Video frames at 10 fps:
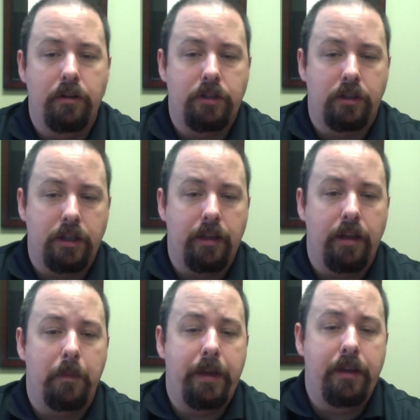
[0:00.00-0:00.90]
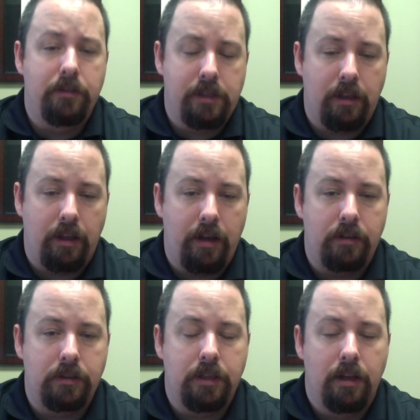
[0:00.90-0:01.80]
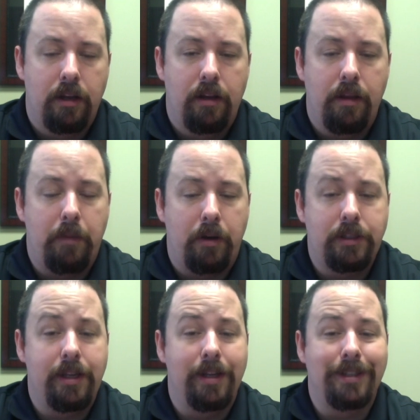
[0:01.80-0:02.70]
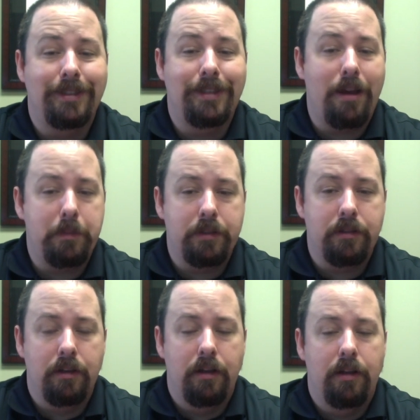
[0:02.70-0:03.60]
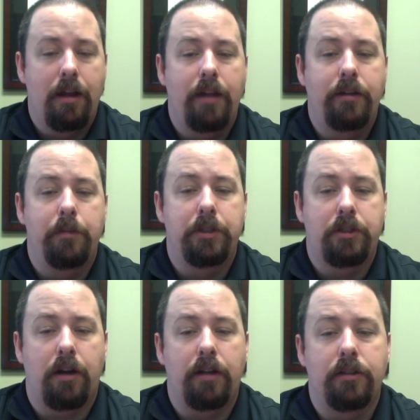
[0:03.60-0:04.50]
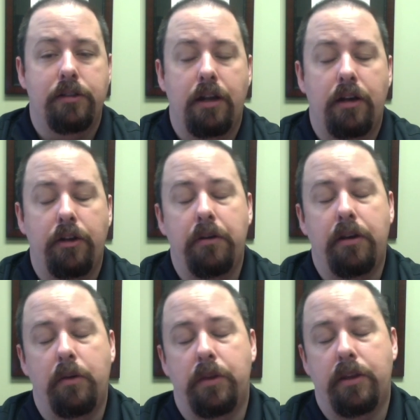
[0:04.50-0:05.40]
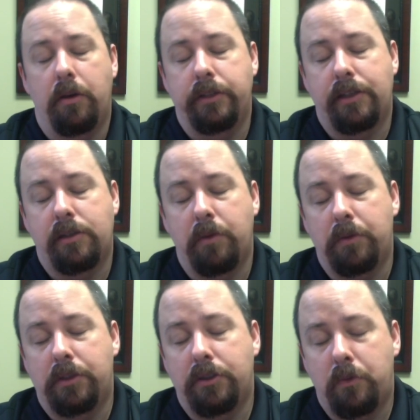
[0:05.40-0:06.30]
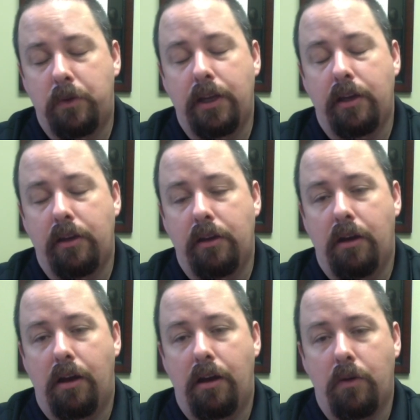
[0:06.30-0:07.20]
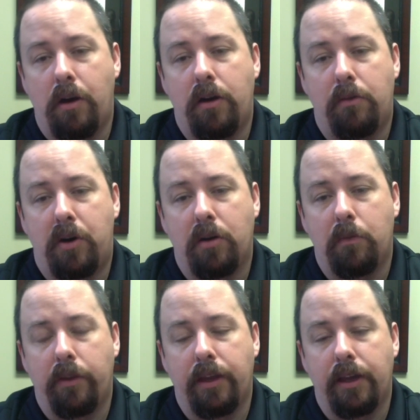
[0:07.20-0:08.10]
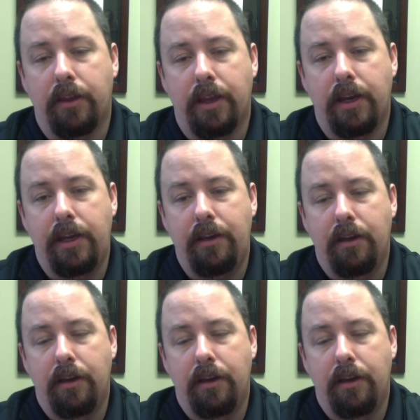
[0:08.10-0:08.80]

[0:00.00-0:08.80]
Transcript: Tertullian appeals to the letters that Marcion accepts and demonstrates their unity with the Old Testament, which is really uh, quite a remarkable thing that he